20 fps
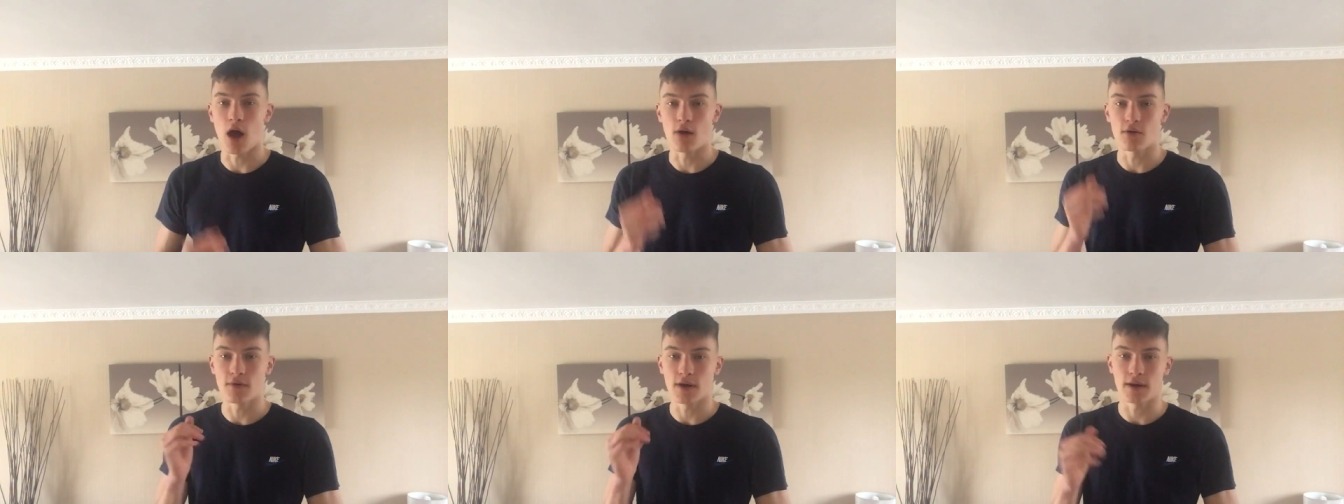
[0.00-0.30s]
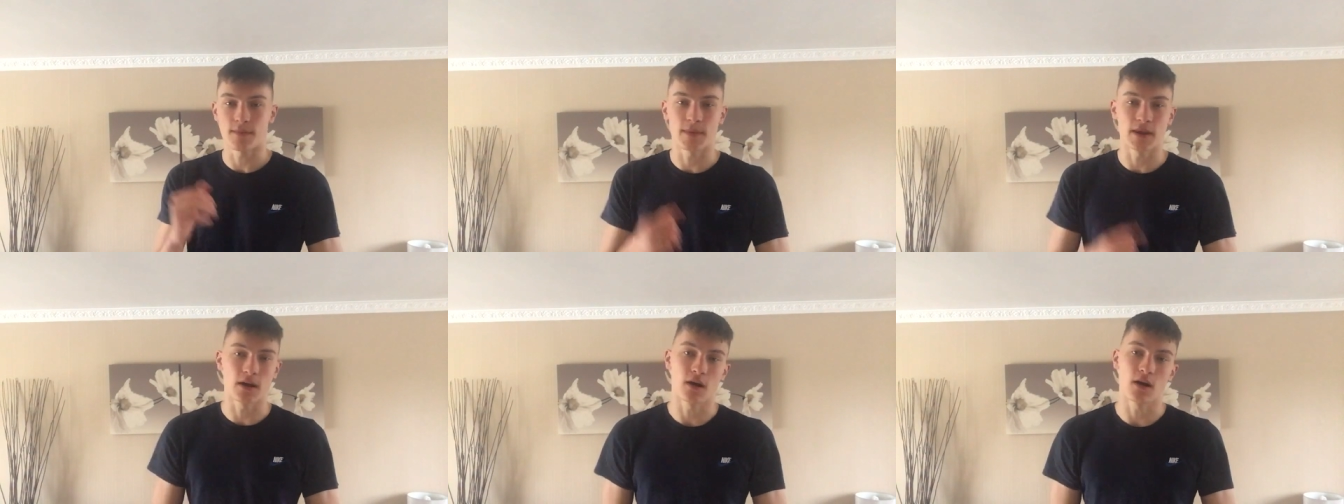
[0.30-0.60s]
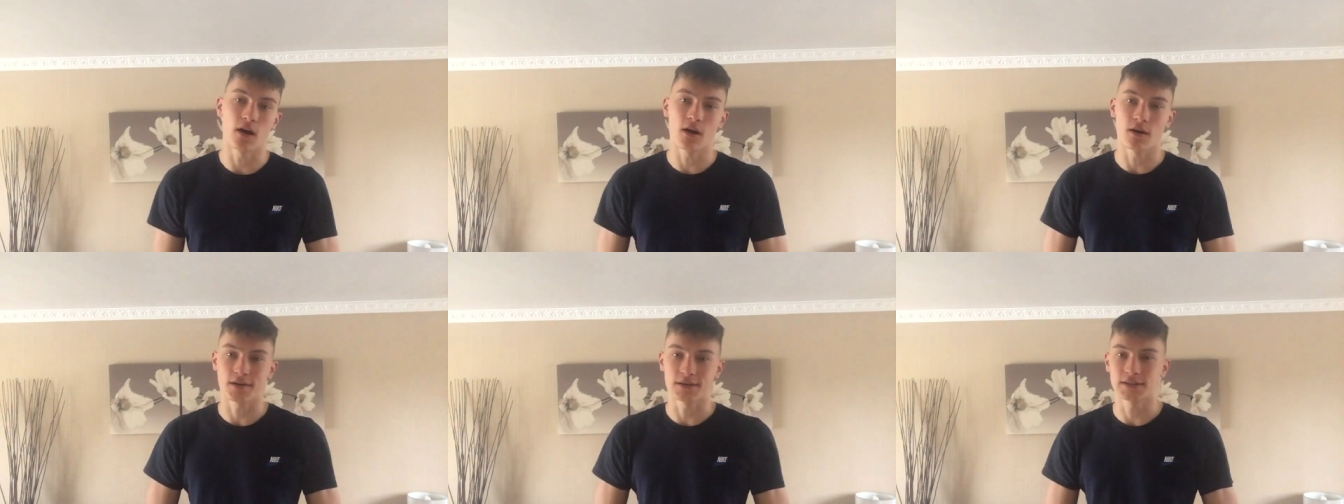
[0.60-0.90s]
I would recommend
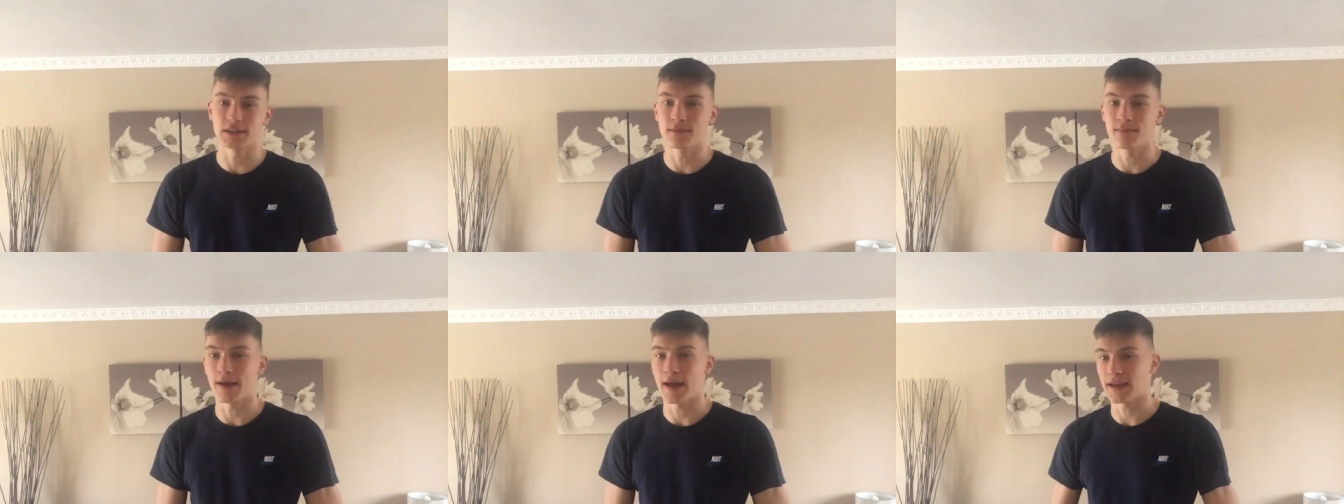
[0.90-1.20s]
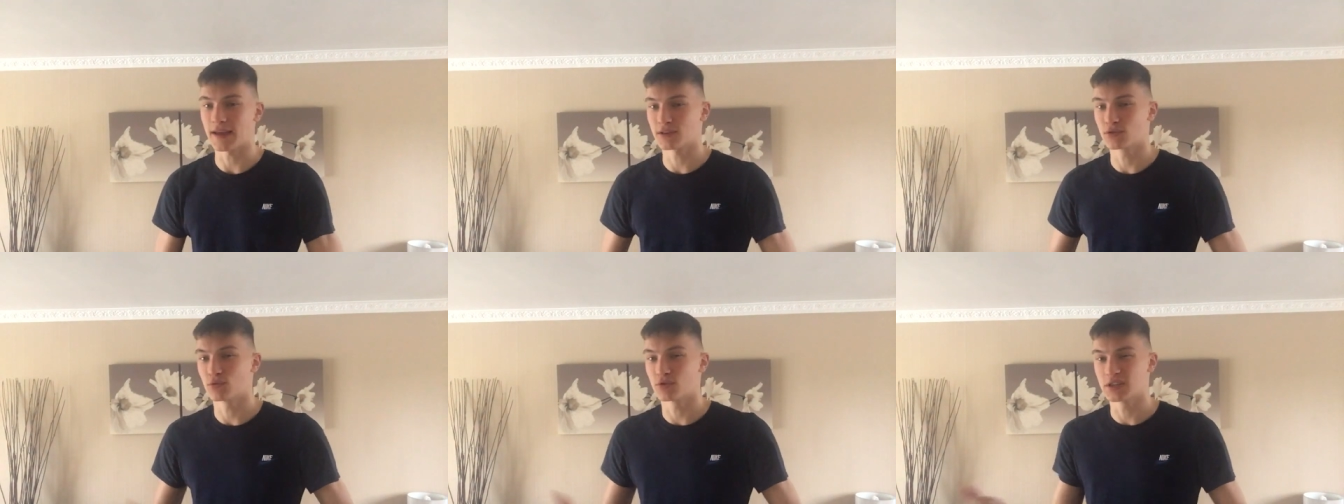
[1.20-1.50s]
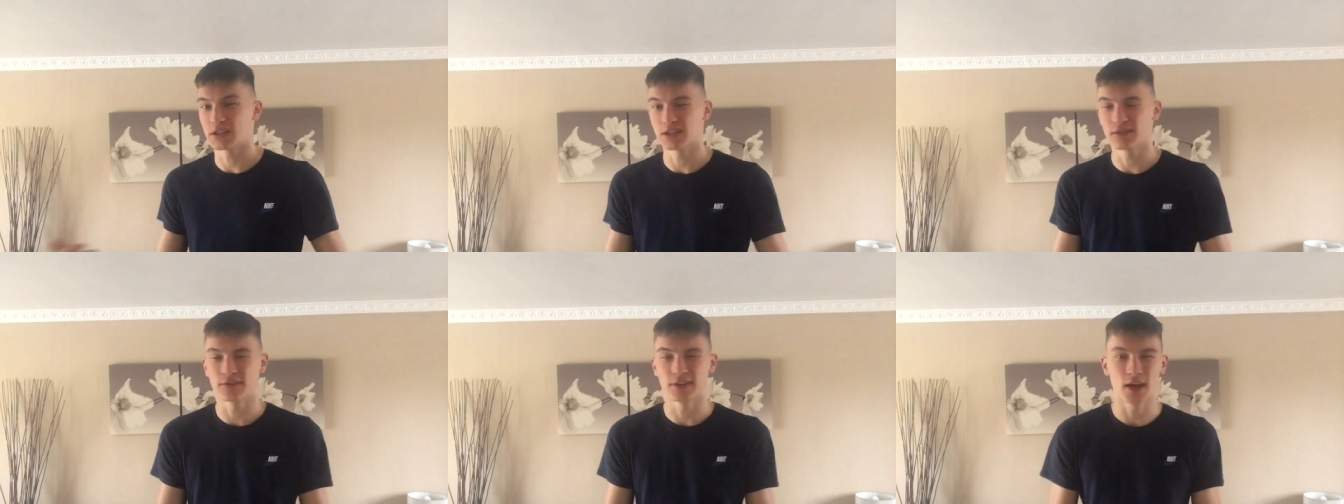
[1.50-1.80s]
RSD Max.
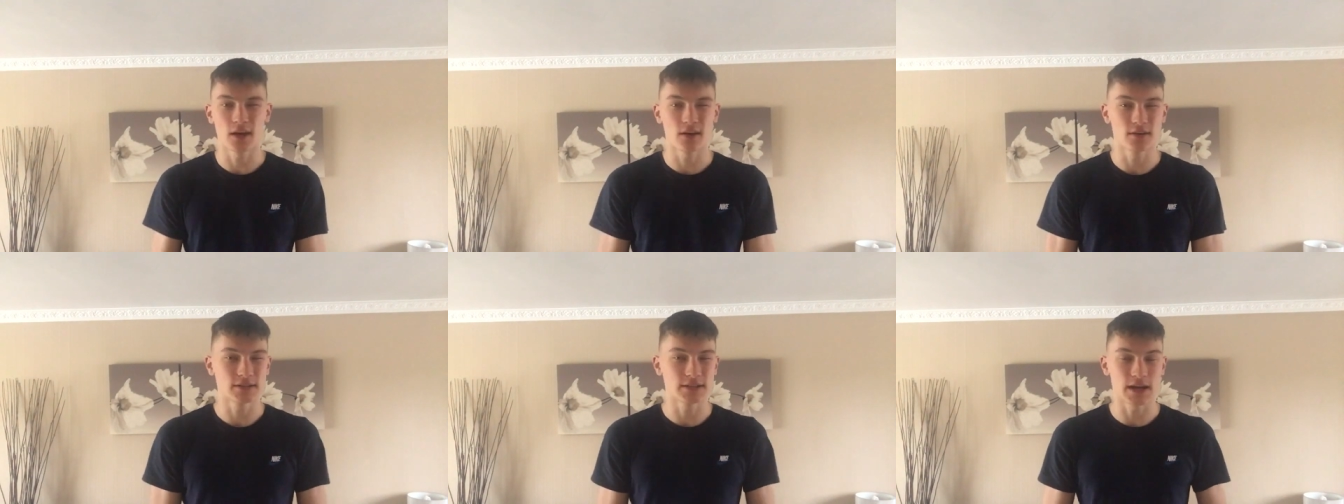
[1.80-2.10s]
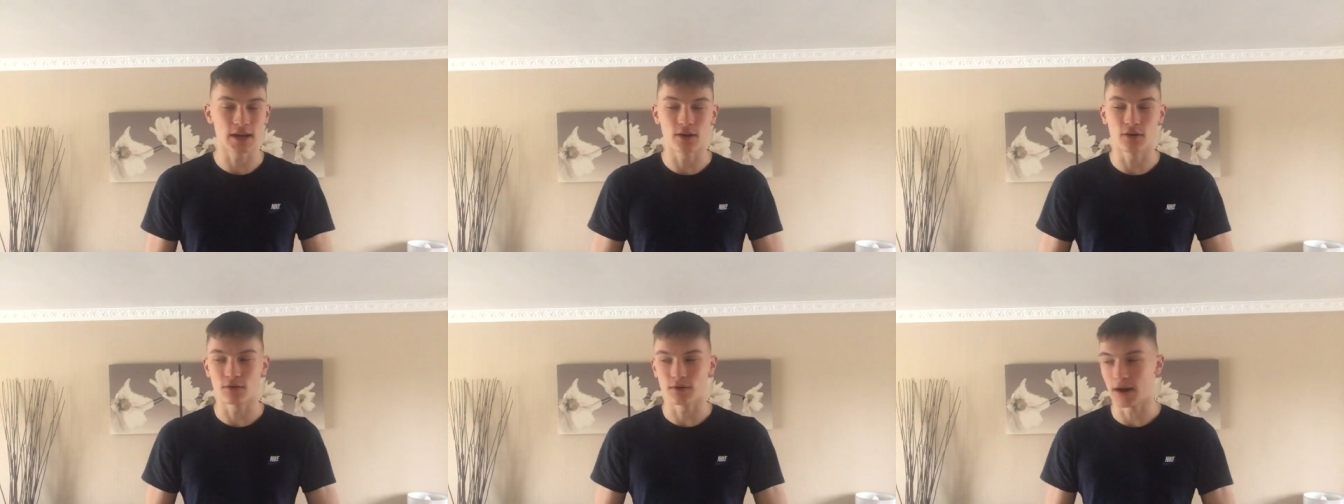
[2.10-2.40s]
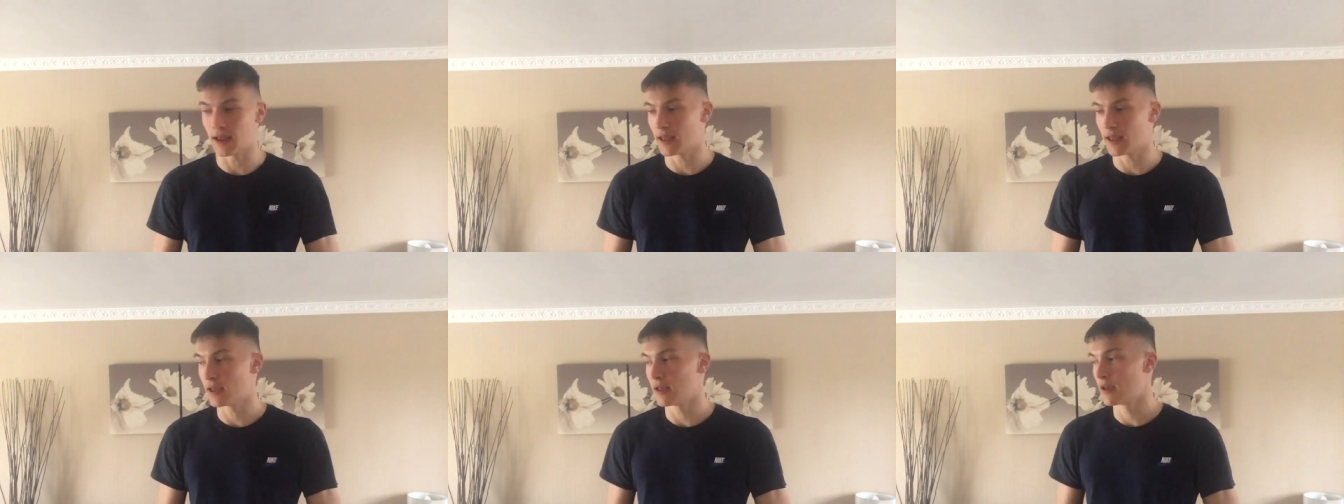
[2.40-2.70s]
Watch his videos, they're
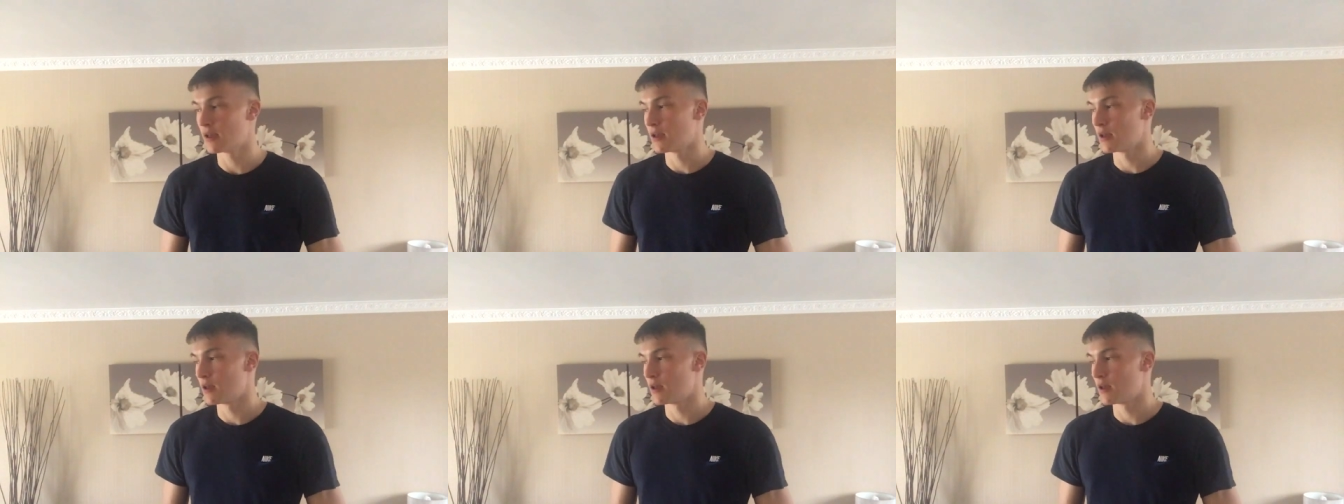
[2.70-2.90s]
great.